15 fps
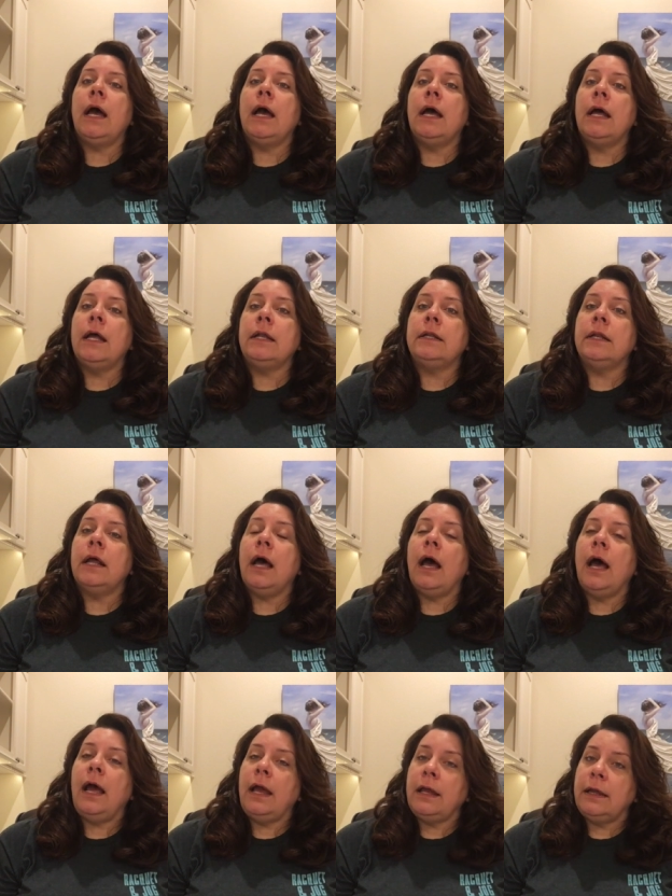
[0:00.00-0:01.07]
and
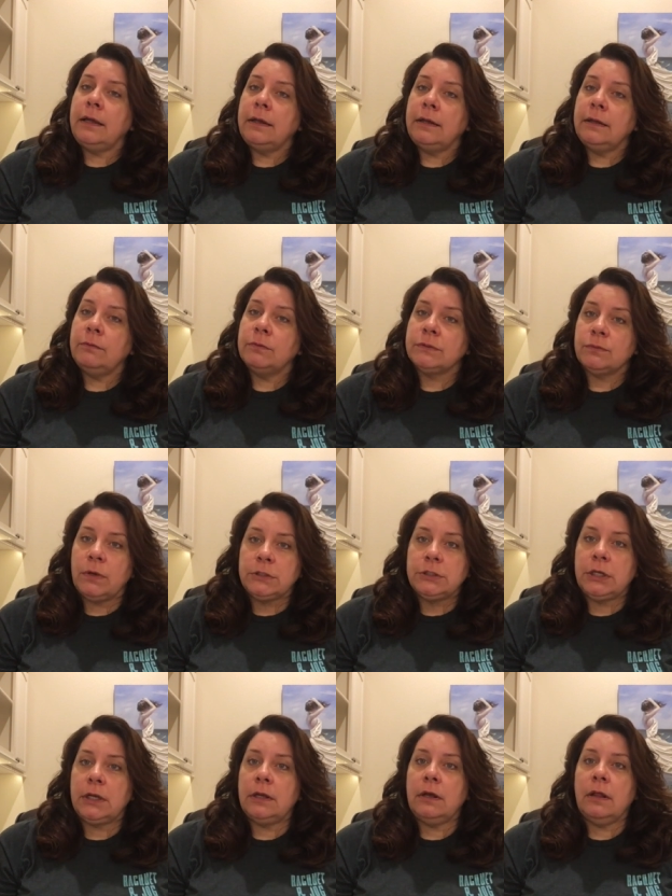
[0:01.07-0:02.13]
I was
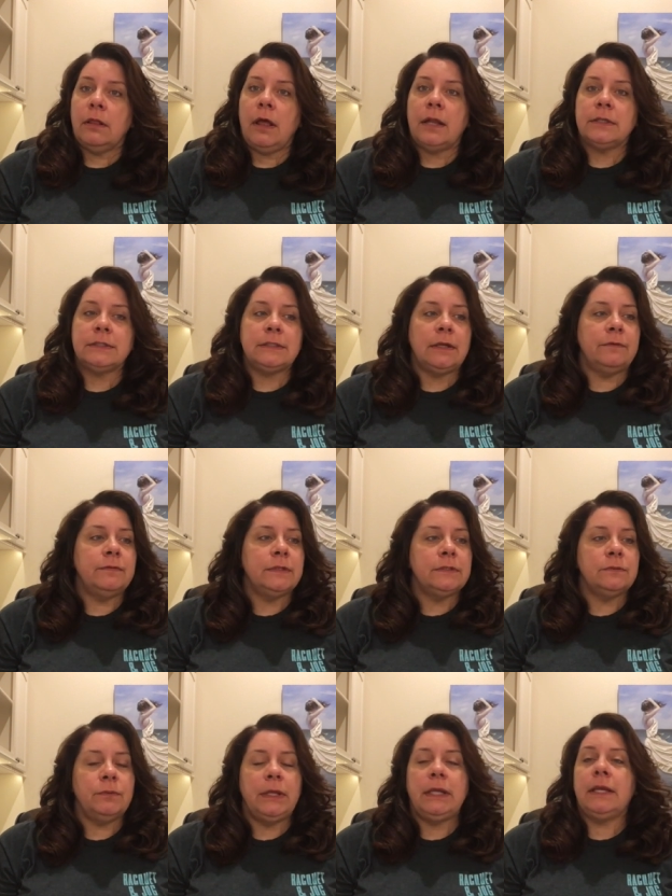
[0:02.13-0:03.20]
watching a lot of stuff
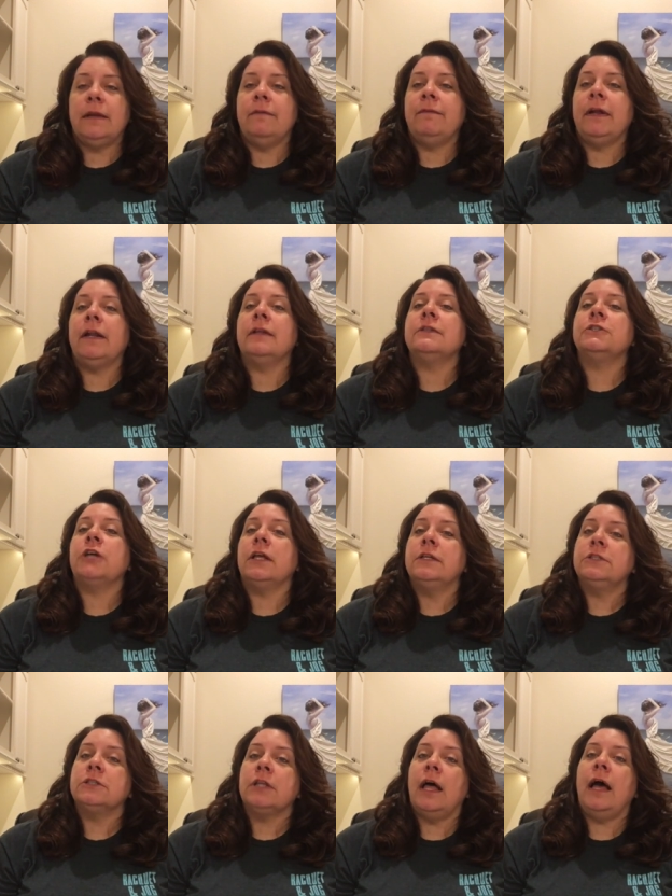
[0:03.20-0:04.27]
this week and I found out Jolly
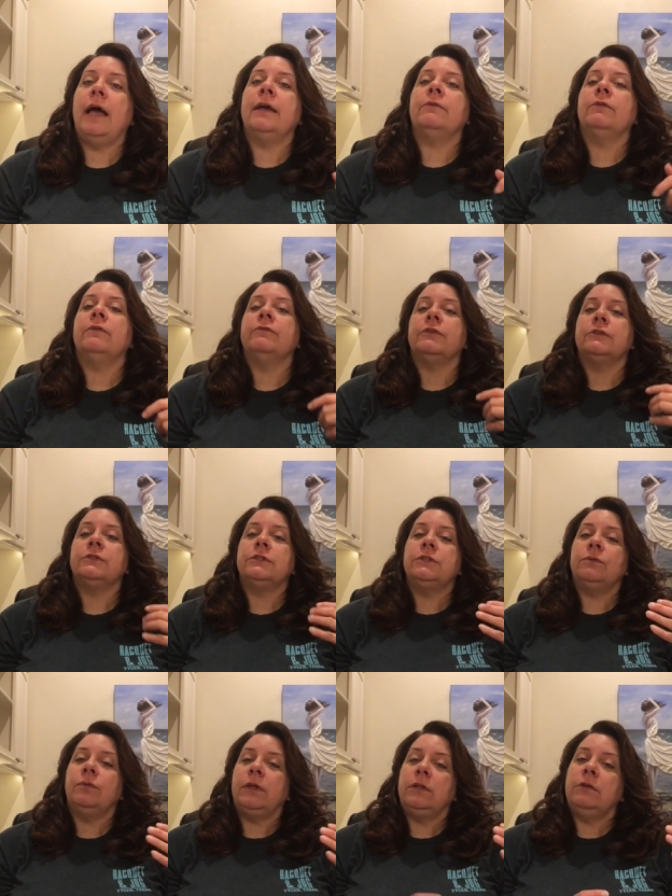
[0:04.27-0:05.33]
July refers
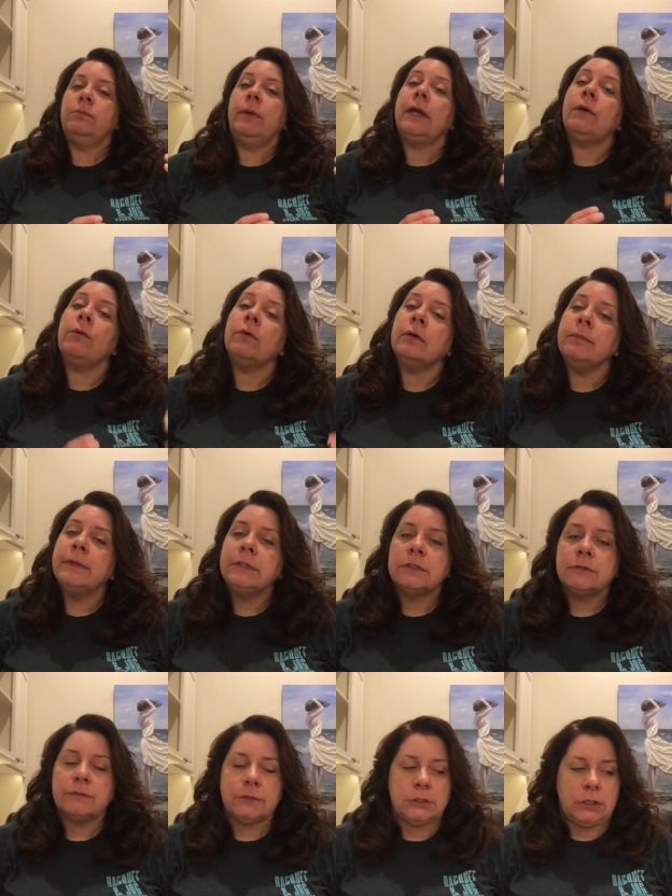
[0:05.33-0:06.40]
to when you make
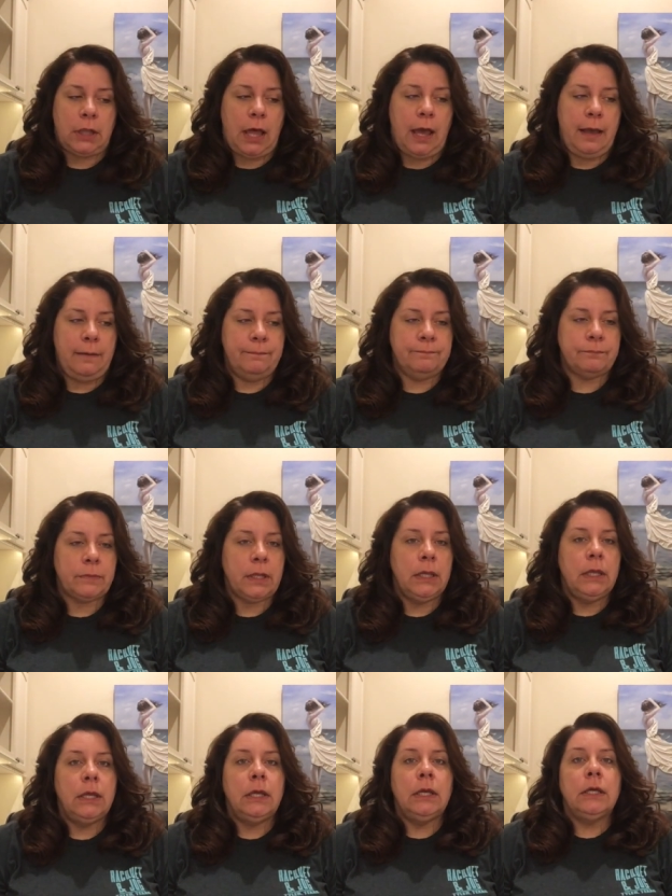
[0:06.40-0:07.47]
ornaments for July.
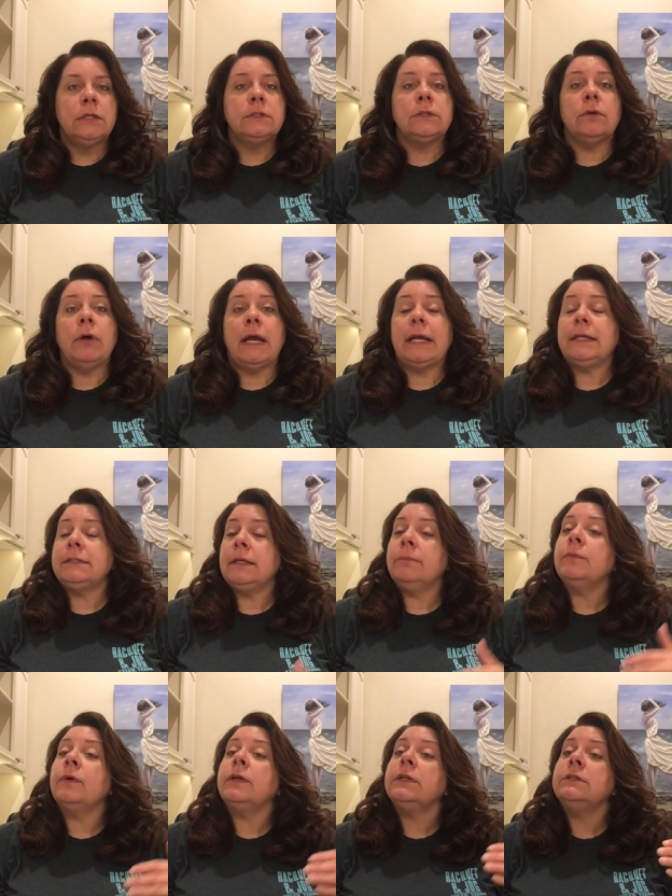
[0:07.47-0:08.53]
So I guess
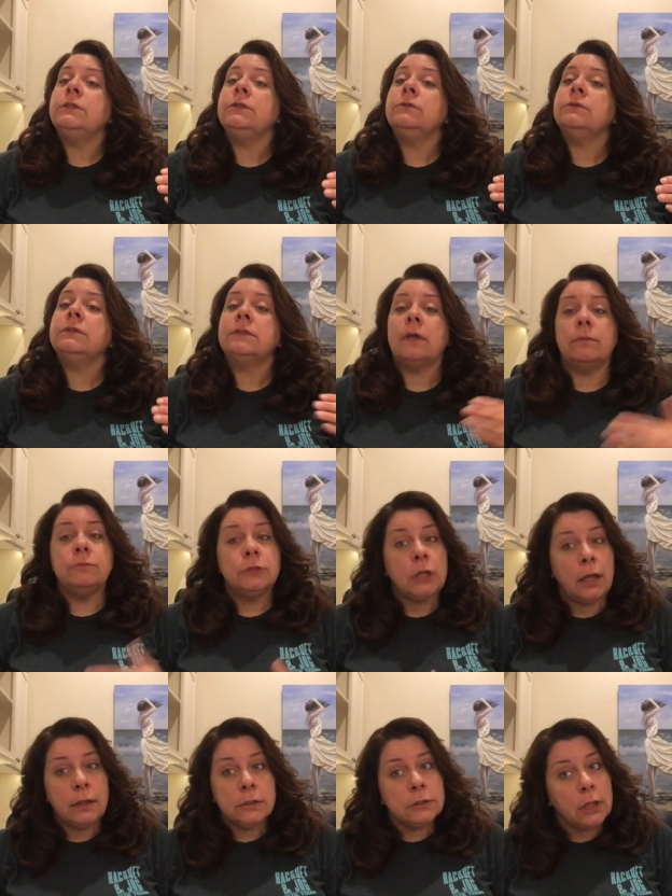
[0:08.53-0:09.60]
I'm going to do some
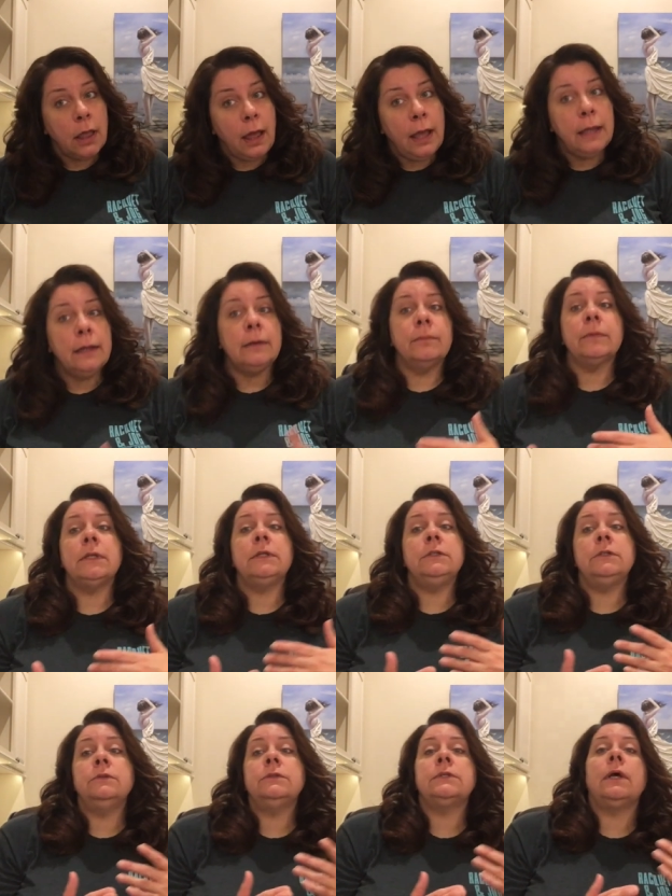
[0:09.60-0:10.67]
Jolly July and I'm going to
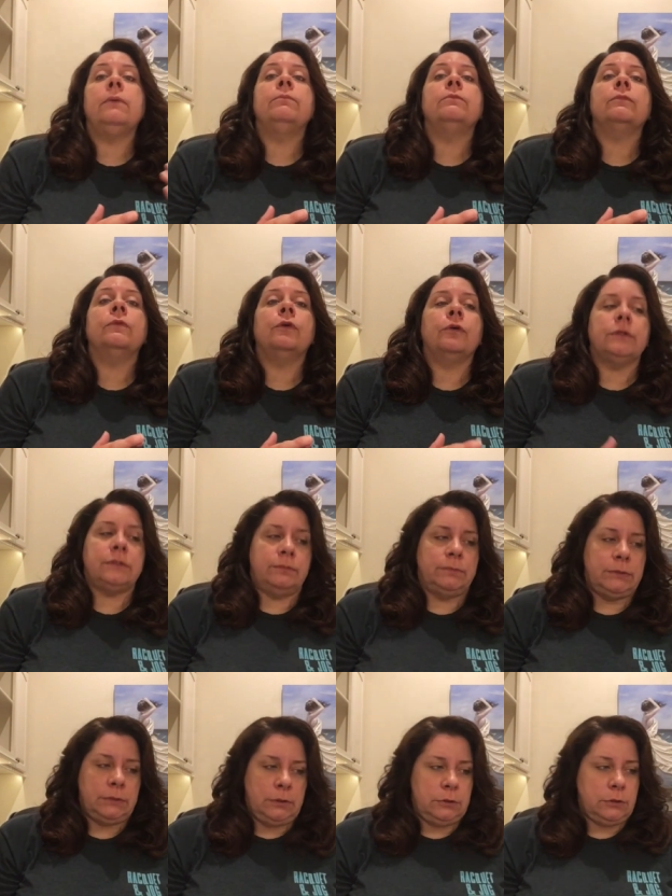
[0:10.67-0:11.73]
do some
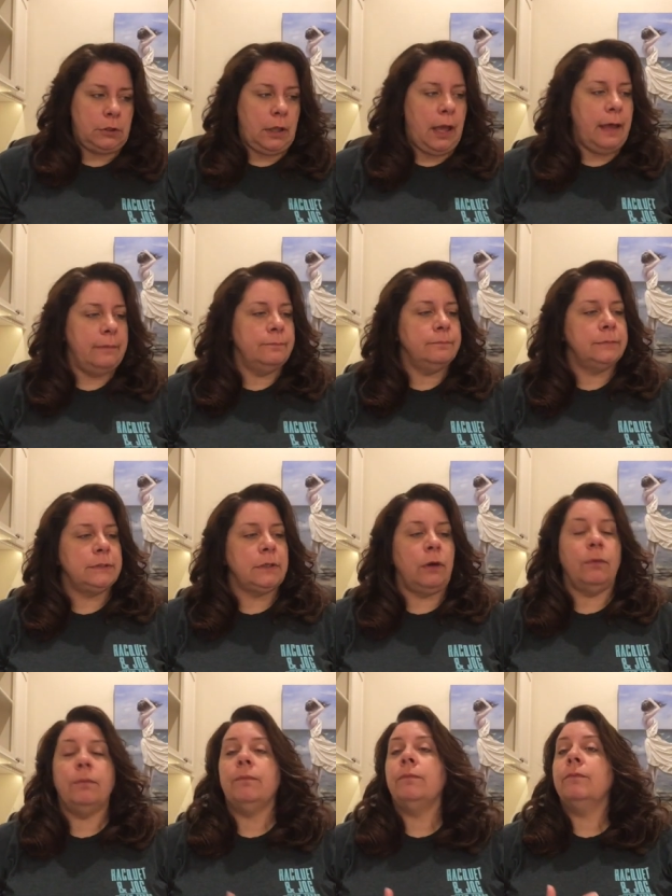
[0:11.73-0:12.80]
Christmas in July.
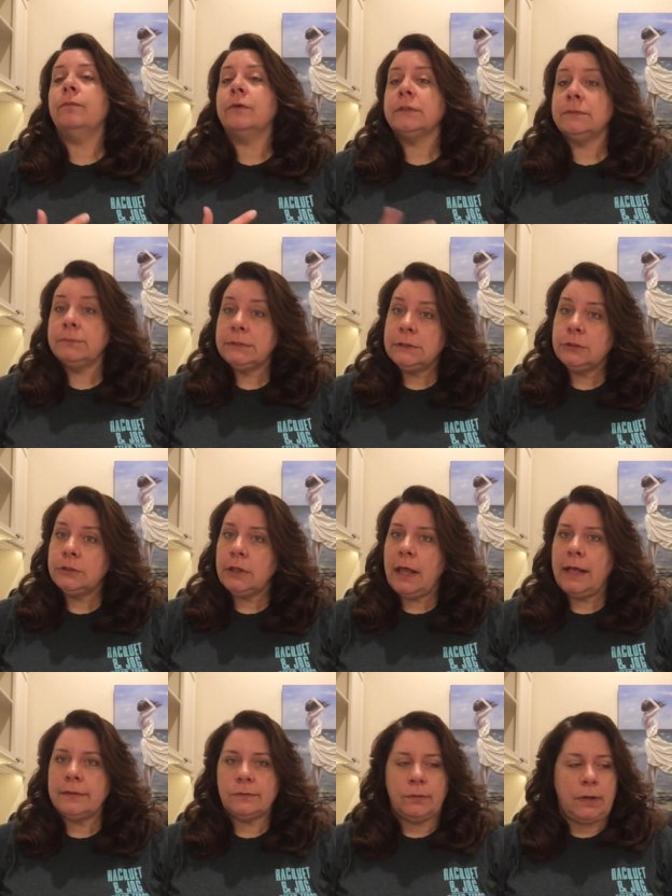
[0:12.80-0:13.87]
So Christmas in
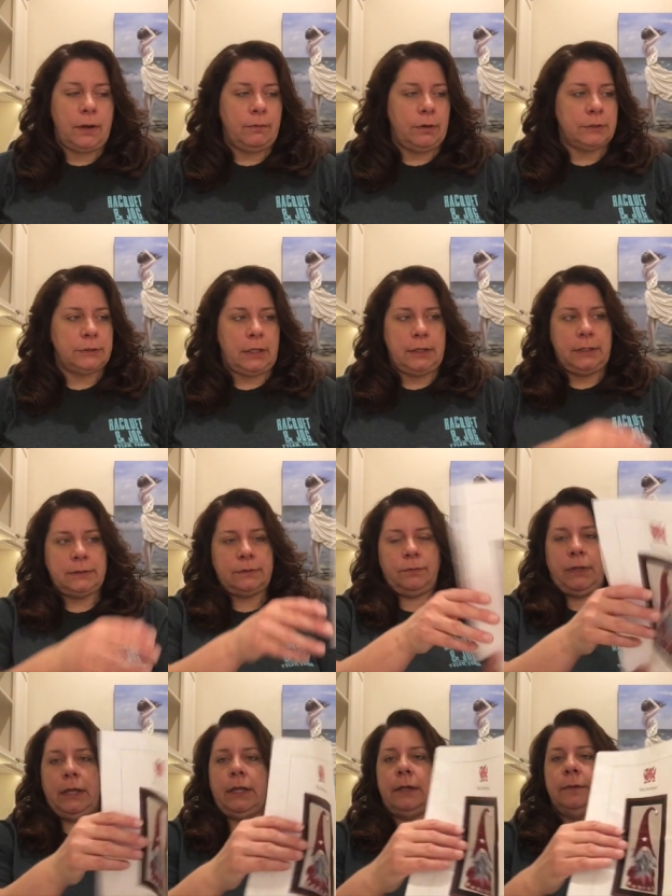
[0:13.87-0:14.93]
July is what I worked on this
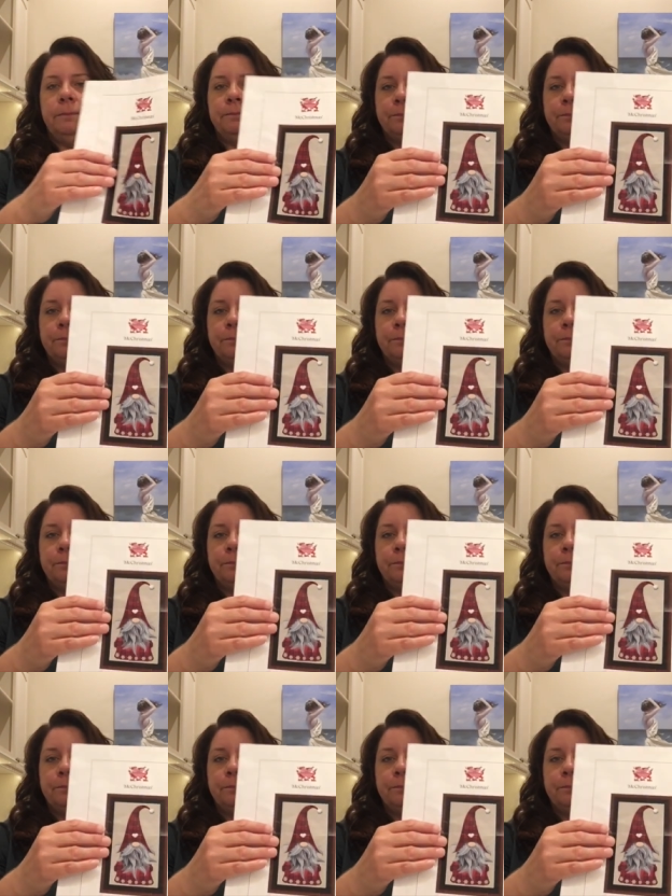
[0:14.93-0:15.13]
week.